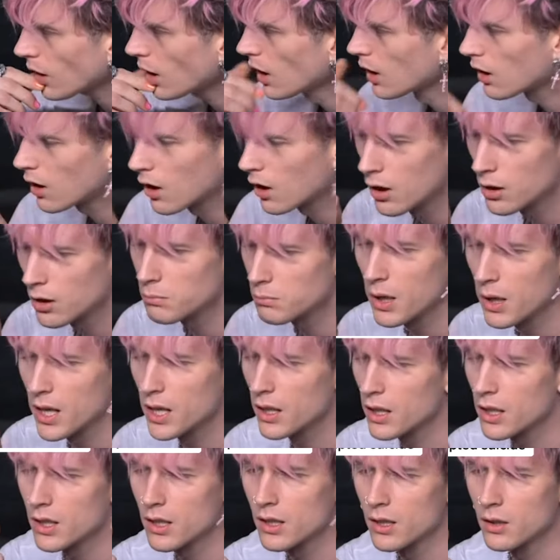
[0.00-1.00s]
I called
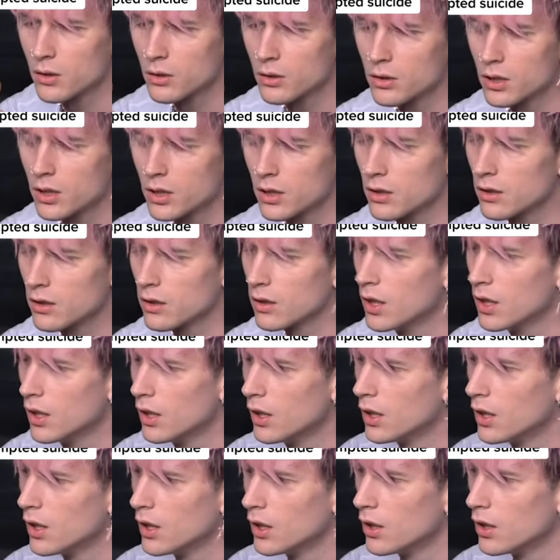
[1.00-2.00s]
Megan and I was like,
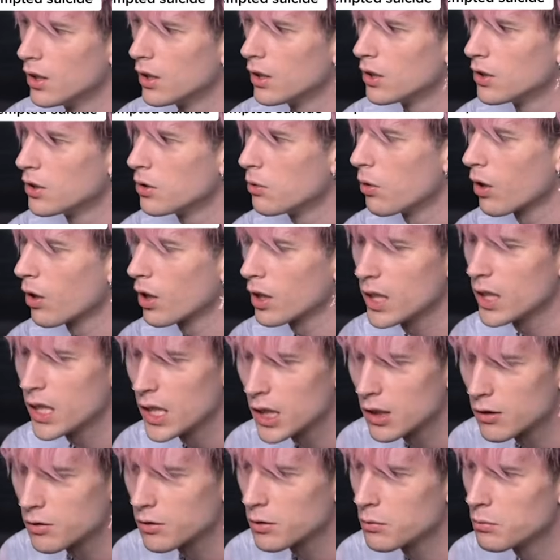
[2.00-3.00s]
you are not
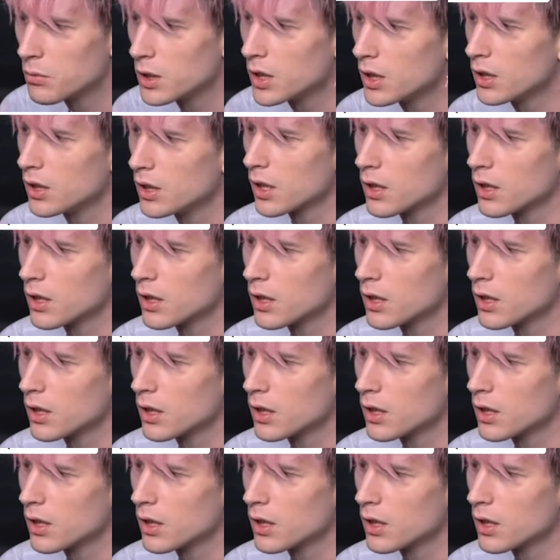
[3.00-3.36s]
here for me.